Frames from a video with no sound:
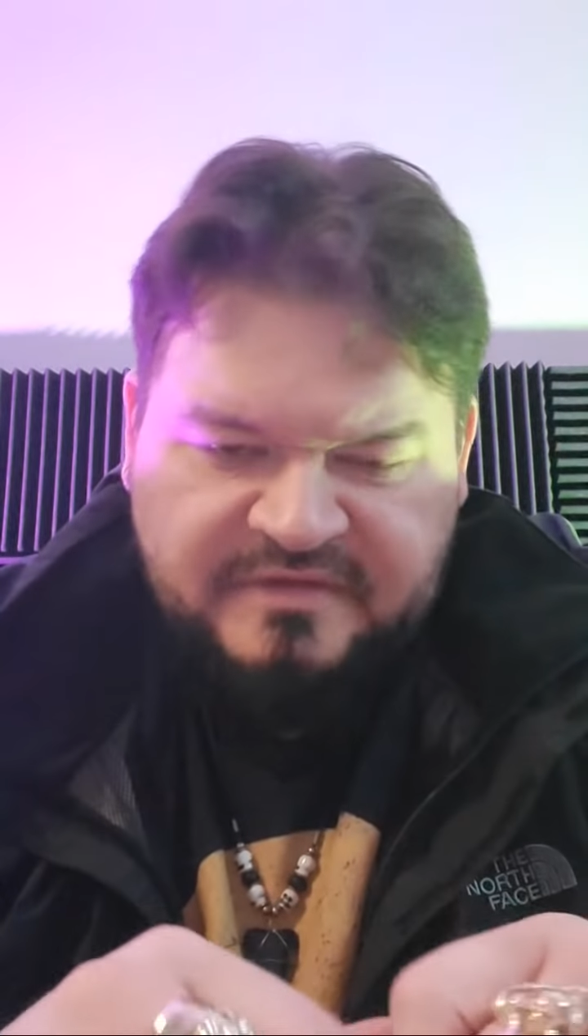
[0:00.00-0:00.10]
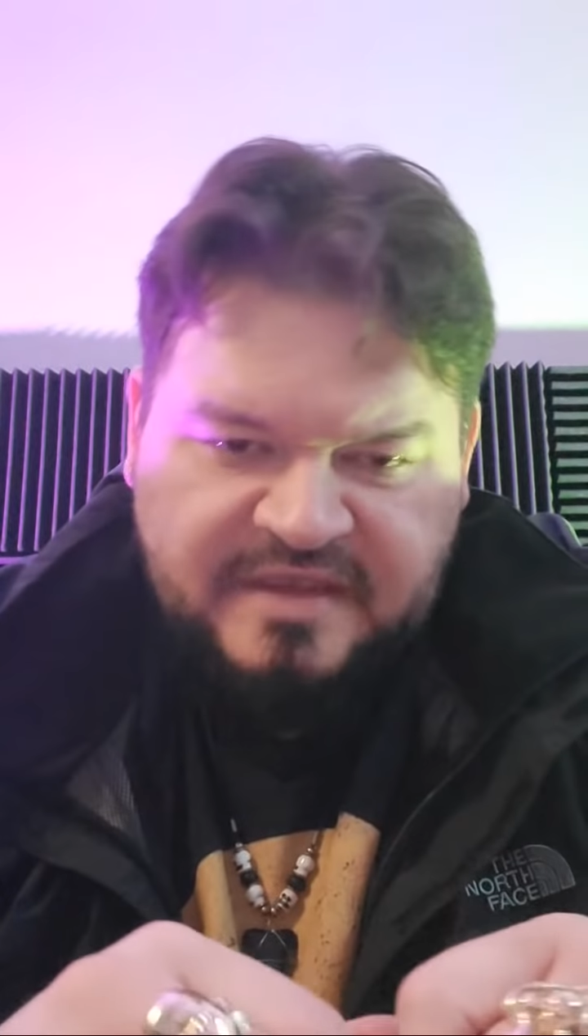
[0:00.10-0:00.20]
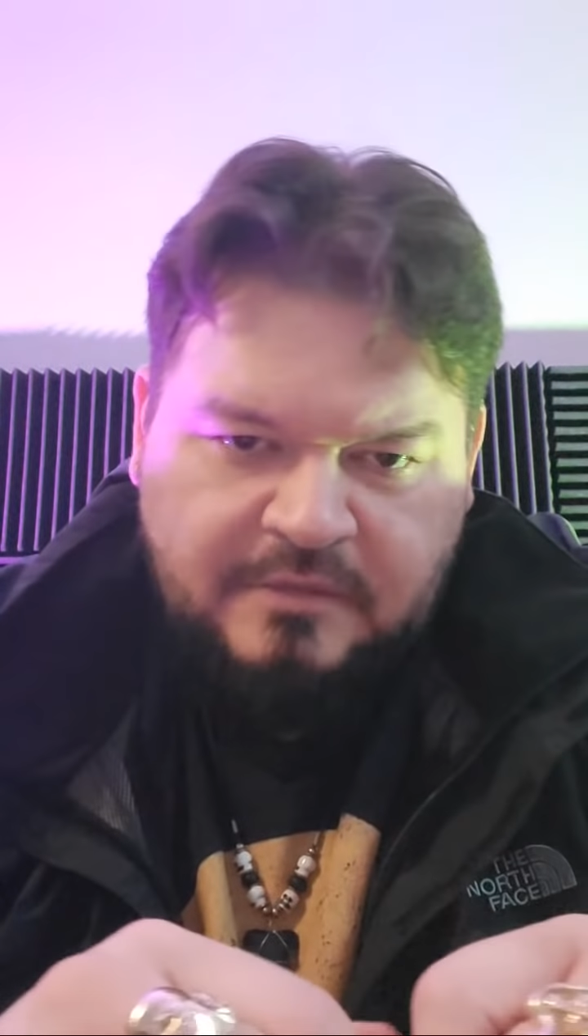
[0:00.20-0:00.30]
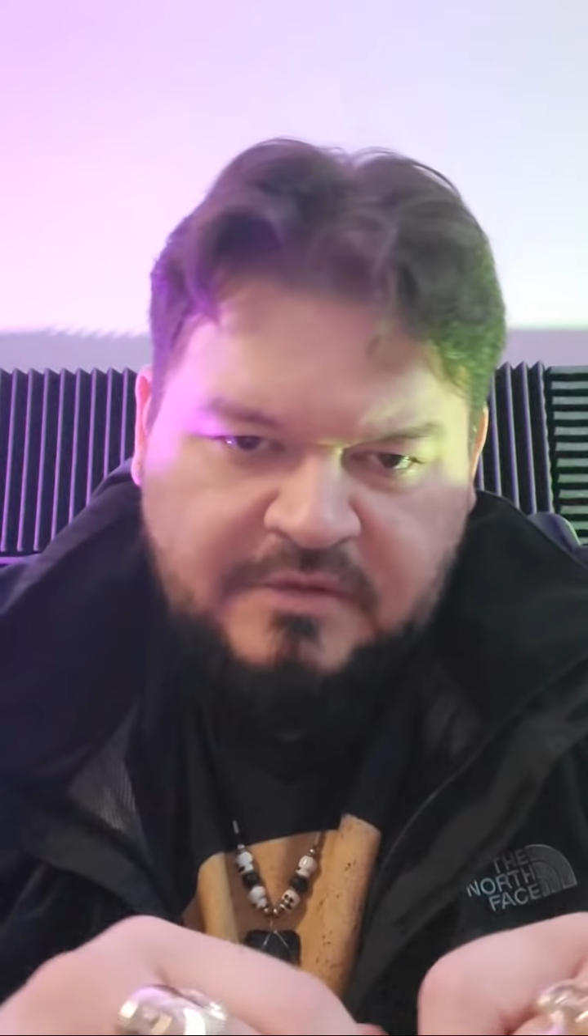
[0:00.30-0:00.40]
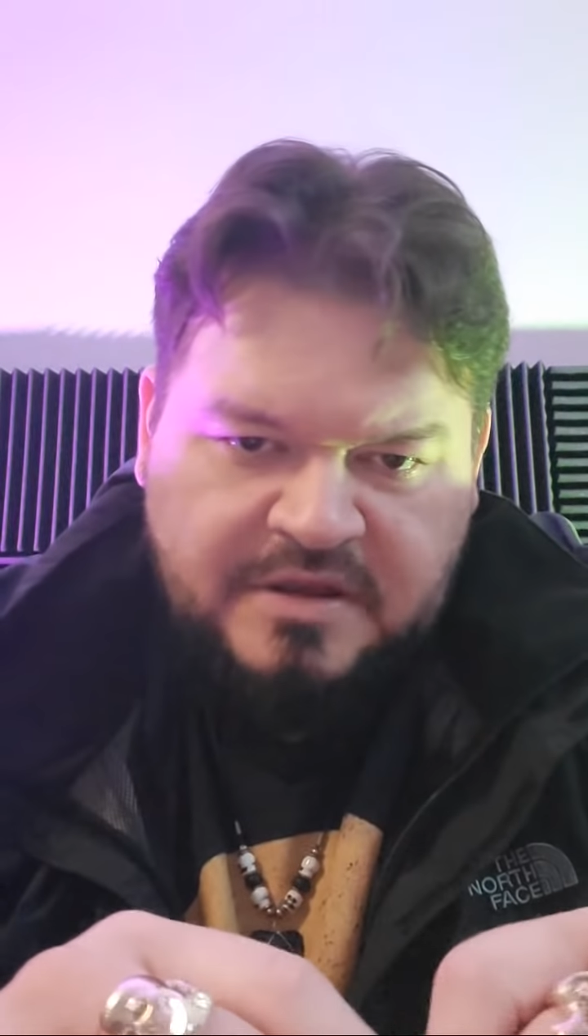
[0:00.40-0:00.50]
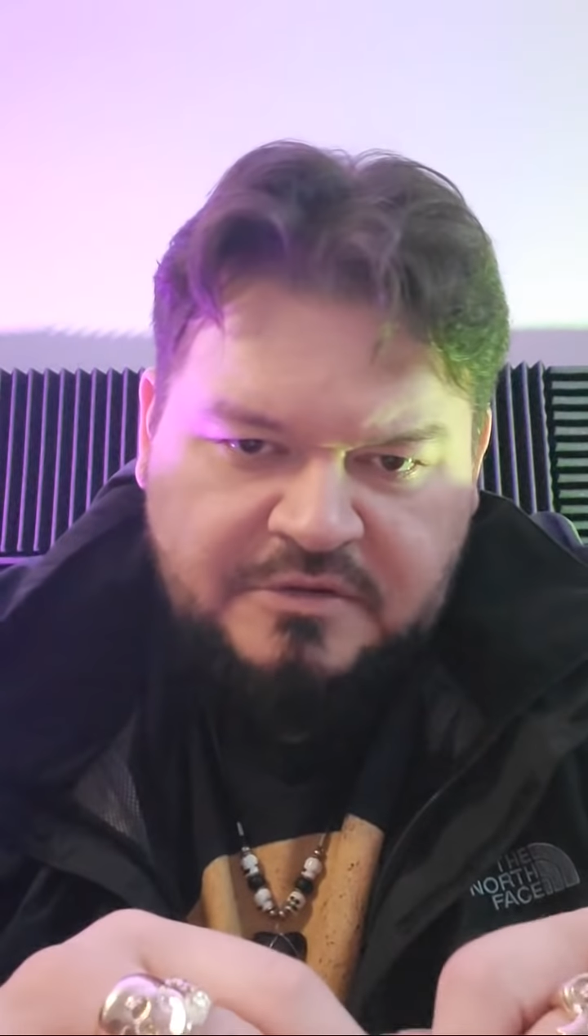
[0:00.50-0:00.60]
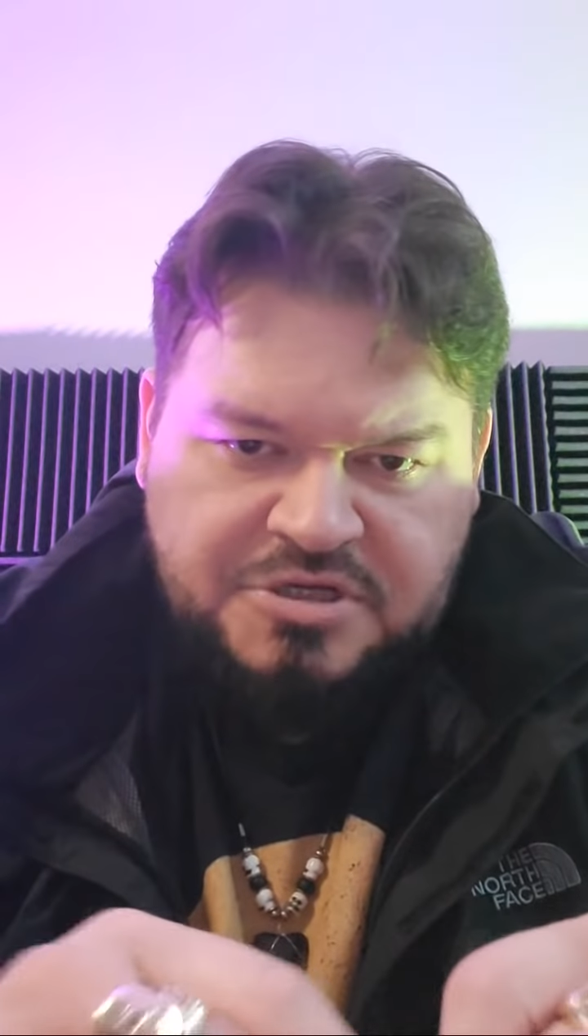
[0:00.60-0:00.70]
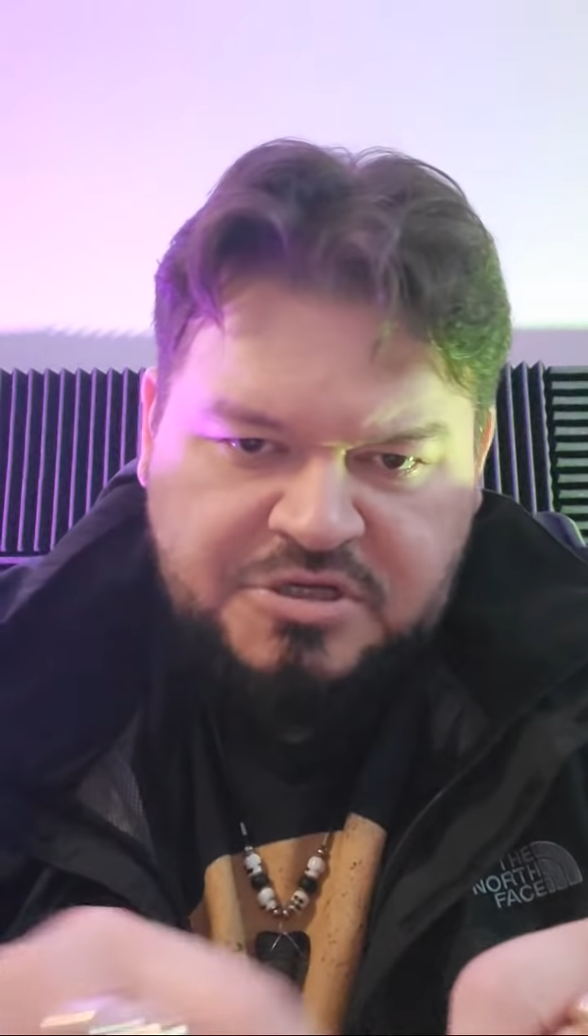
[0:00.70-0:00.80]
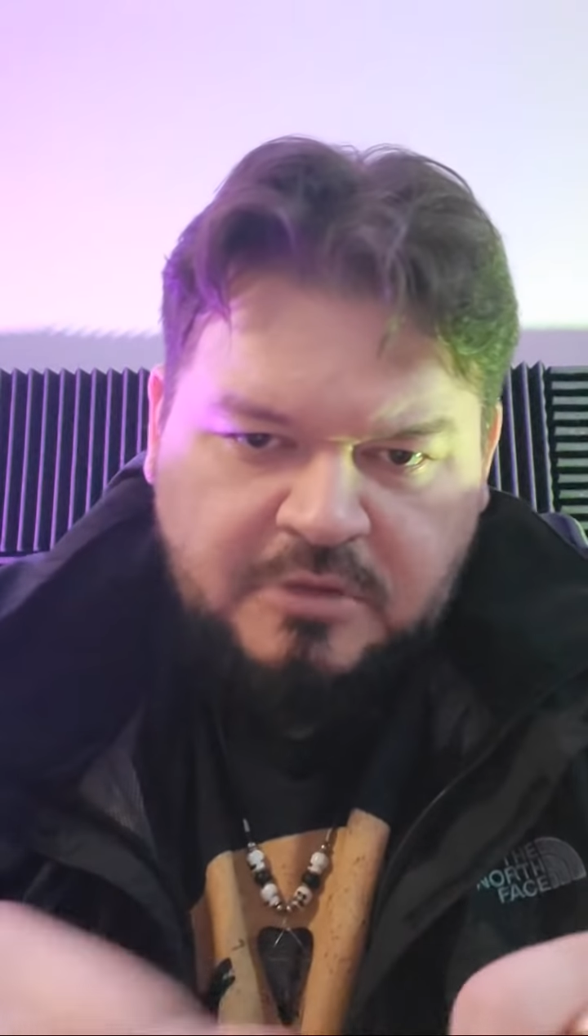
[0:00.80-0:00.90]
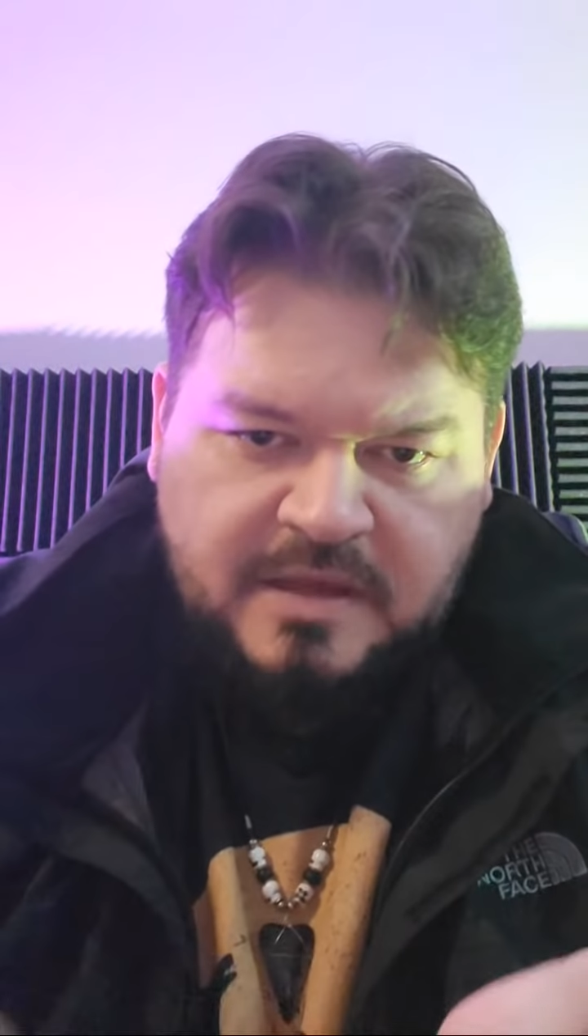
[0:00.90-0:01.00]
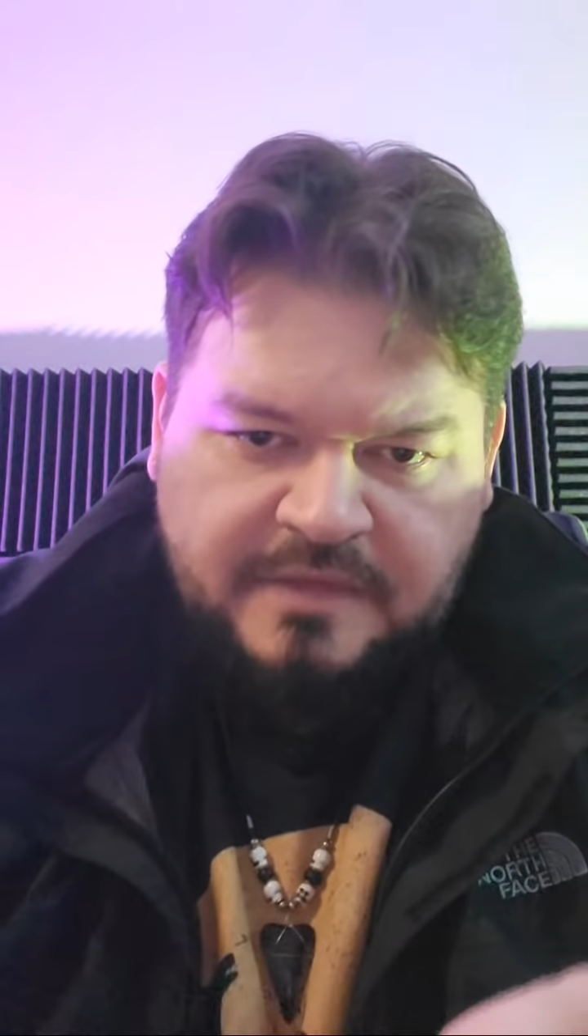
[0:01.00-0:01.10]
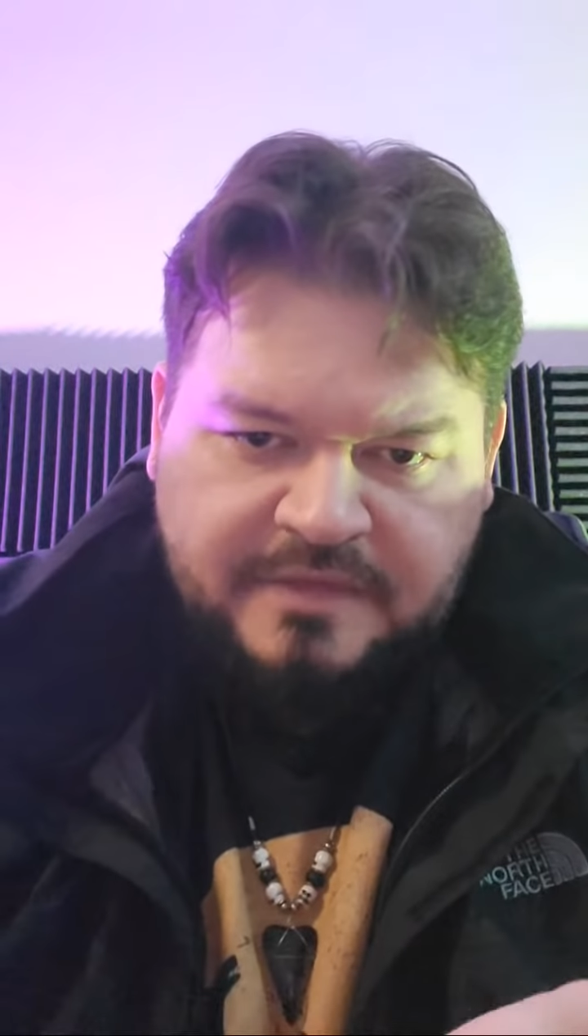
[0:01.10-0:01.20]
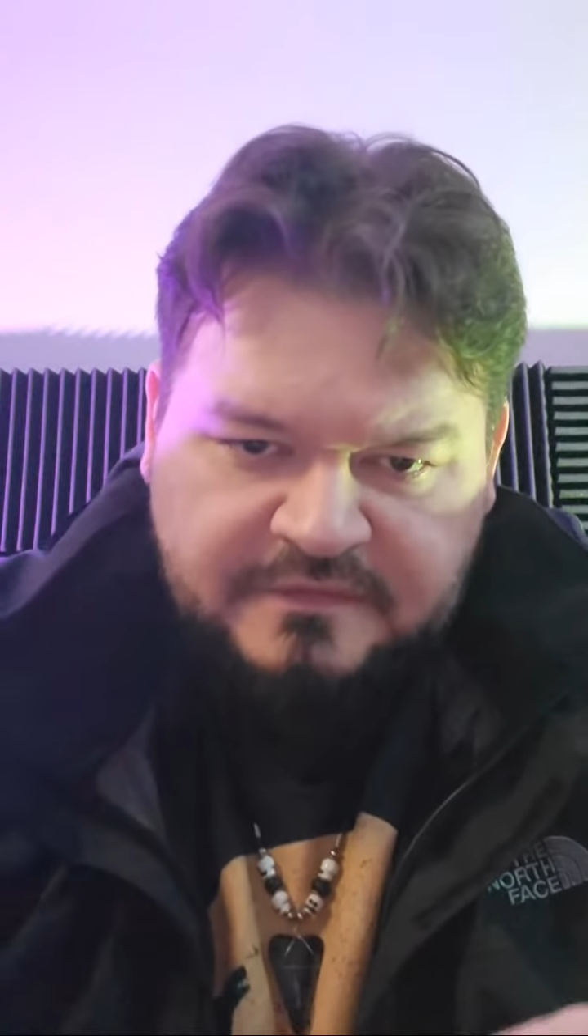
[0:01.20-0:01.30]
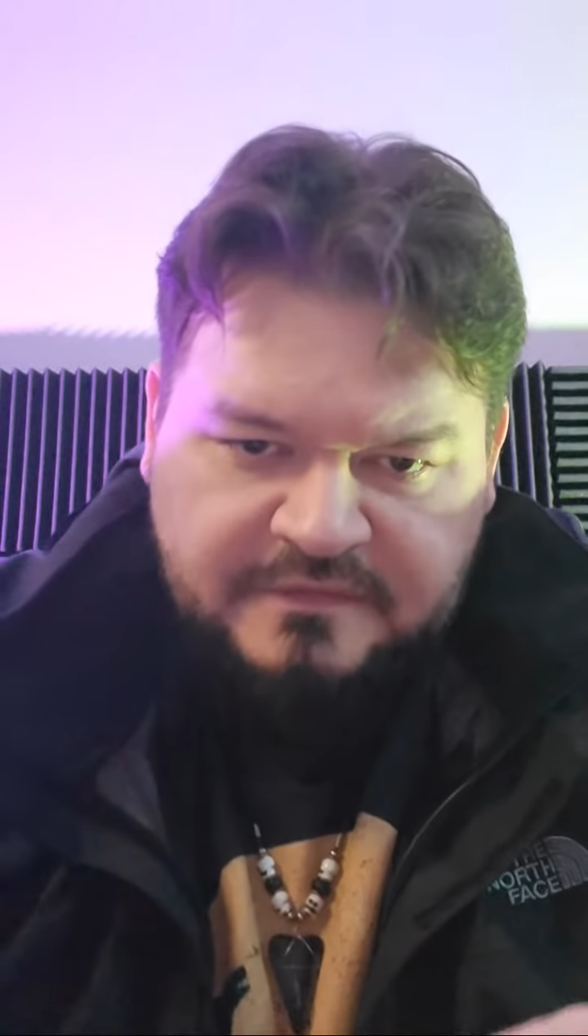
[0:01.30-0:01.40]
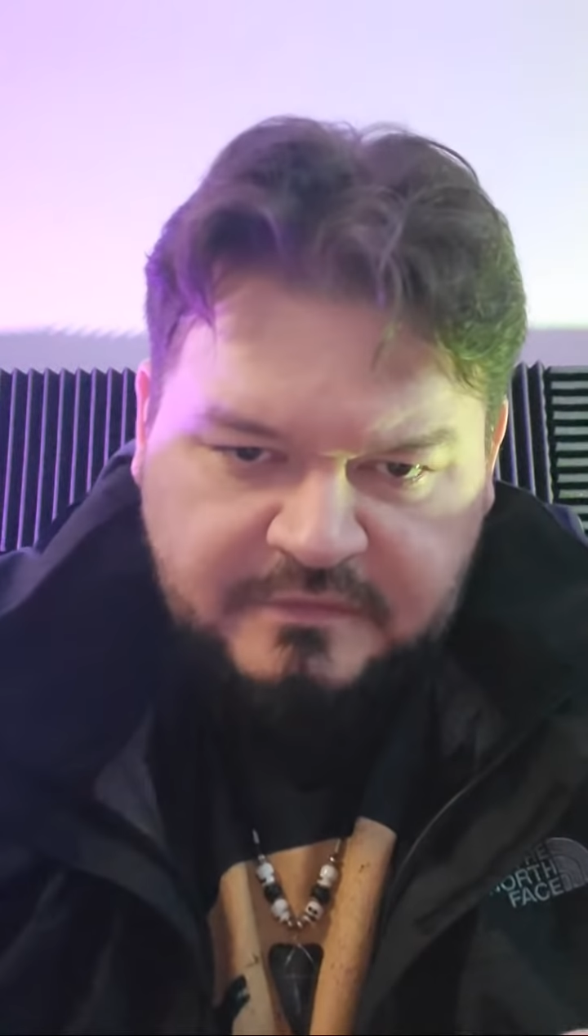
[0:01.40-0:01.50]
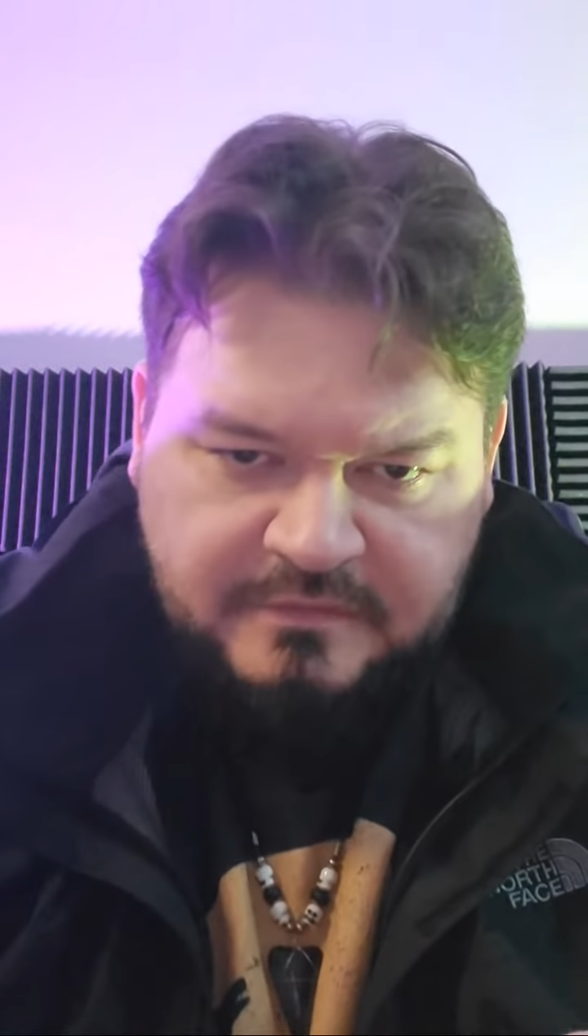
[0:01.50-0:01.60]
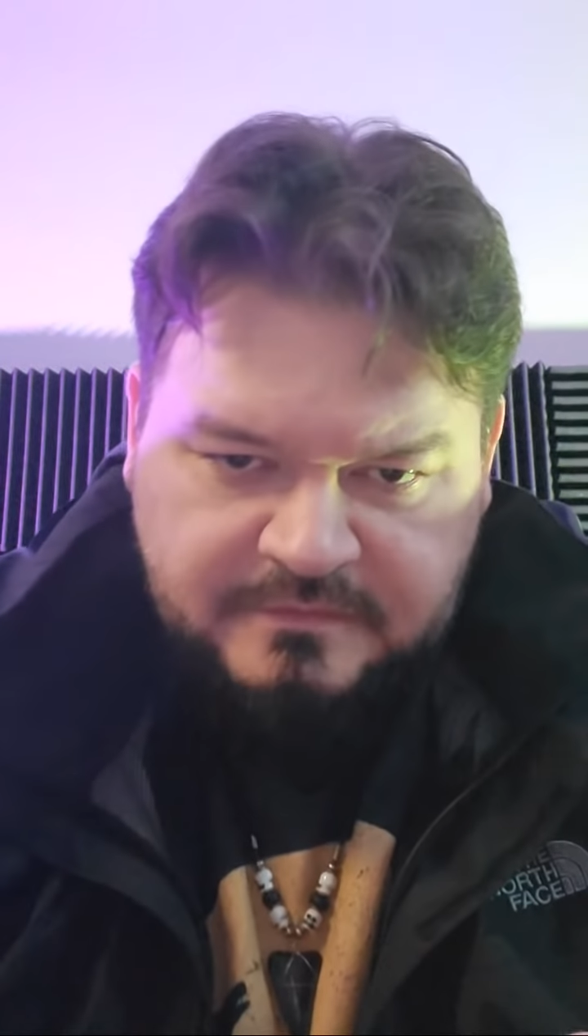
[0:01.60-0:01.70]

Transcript: Yeah, we're gonna do a show about that too.